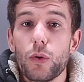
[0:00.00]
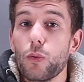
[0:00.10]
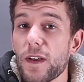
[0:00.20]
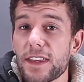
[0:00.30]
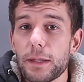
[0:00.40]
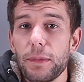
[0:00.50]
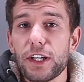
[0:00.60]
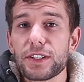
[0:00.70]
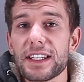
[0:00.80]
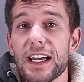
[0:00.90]
With that
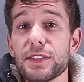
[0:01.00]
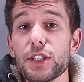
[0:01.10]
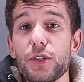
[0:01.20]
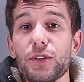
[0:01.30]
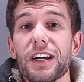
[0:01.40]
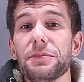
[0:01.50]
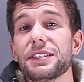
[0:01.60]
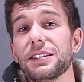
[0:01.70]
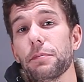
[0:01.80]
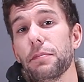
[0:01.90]
bigger size though
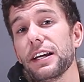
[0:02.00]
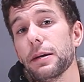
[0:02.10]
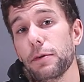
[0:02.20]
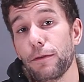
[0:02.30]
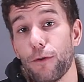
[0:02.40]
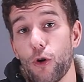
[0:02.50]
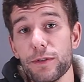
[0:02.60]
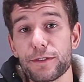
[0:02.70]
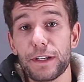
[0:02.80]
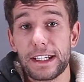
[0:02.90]
comes some bigger
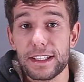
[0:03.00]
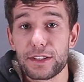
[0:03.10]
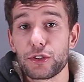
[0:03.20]
performance figures.